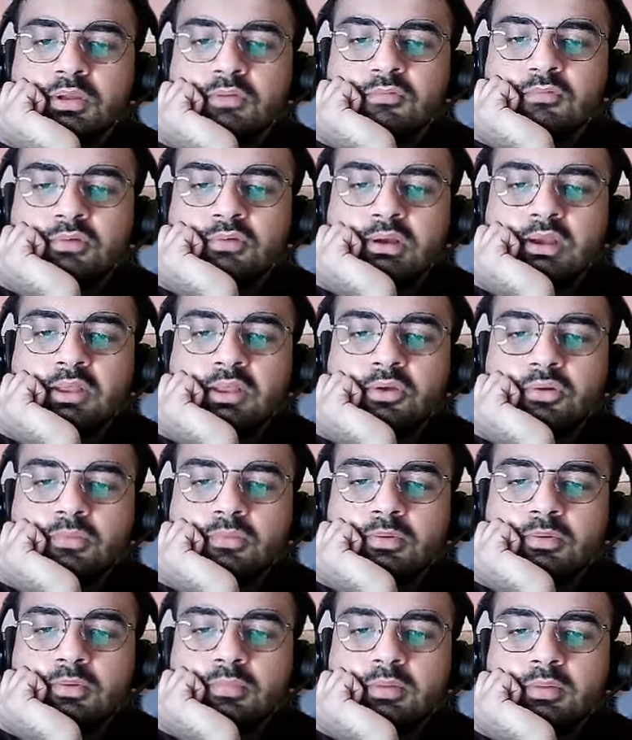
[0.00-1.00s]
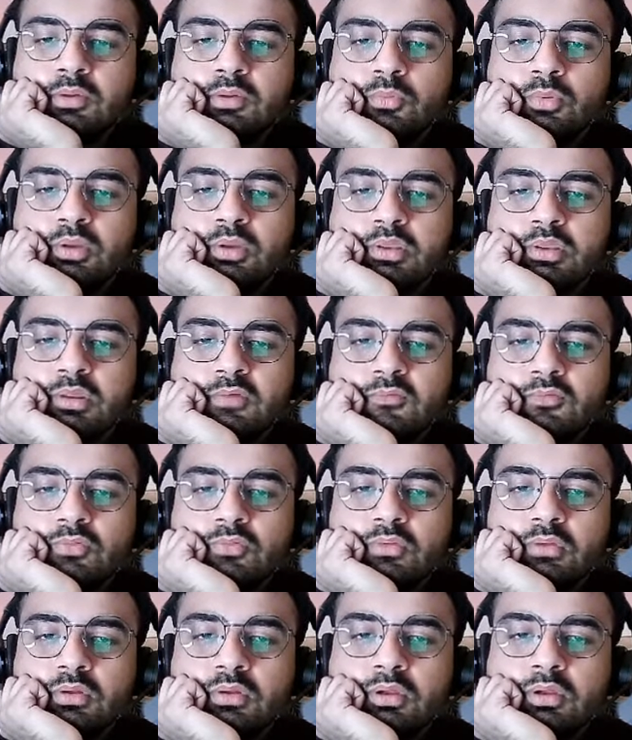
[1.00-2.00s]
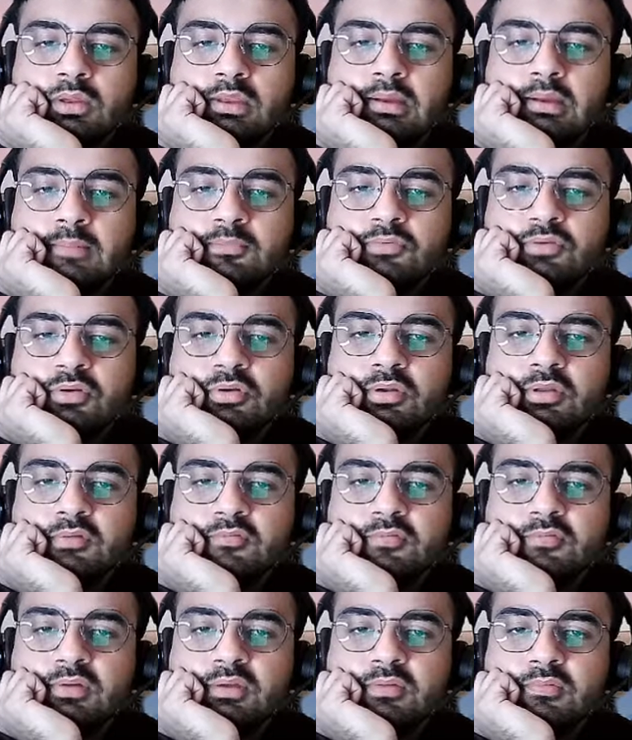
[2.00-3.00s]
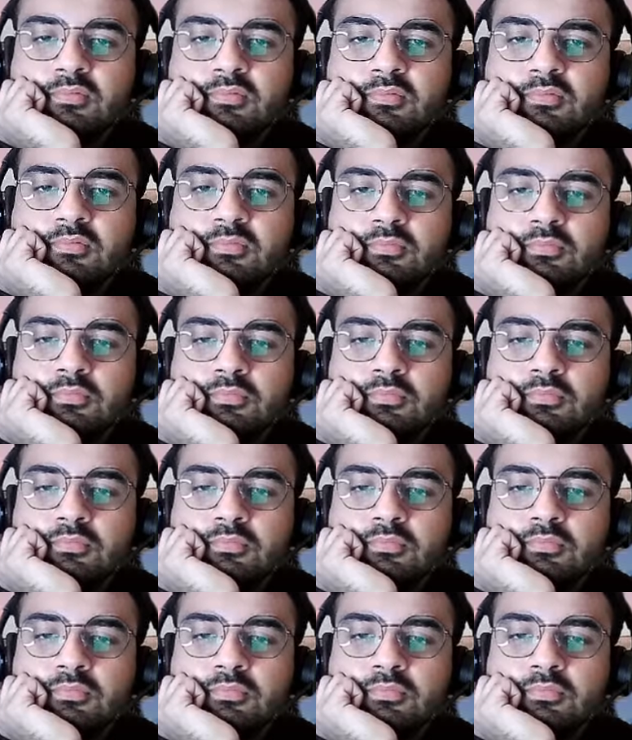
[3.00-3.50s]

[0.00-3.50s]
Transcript: One idea could be to play queen c4, capture on f5.